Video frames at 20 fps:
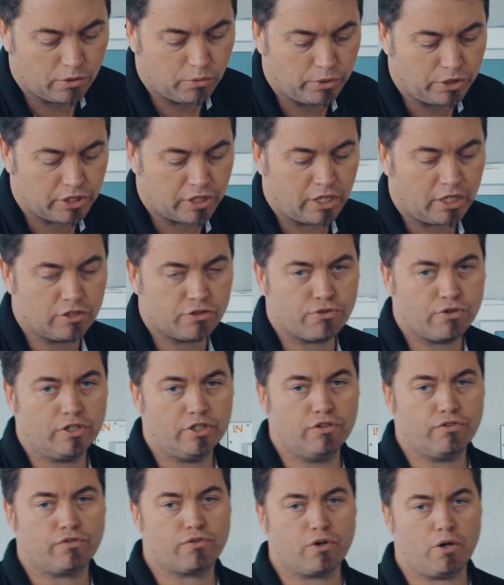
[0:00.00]
which country
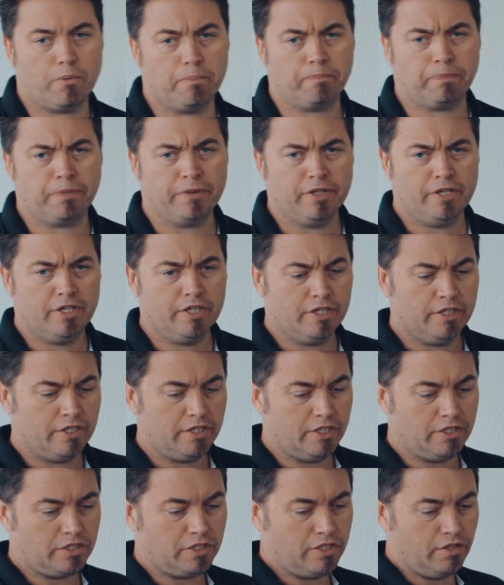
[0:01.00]
you're from,
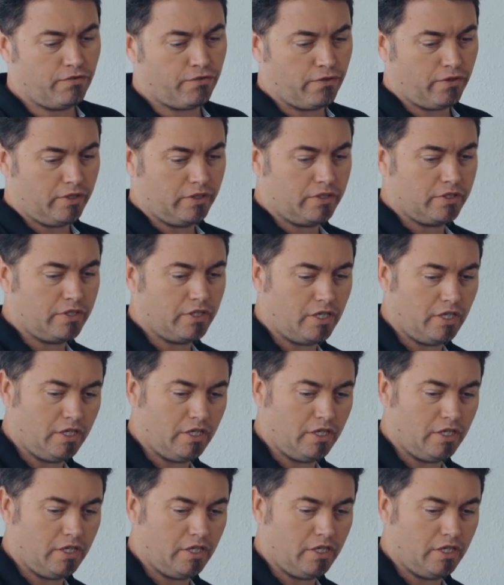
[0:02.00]
there's different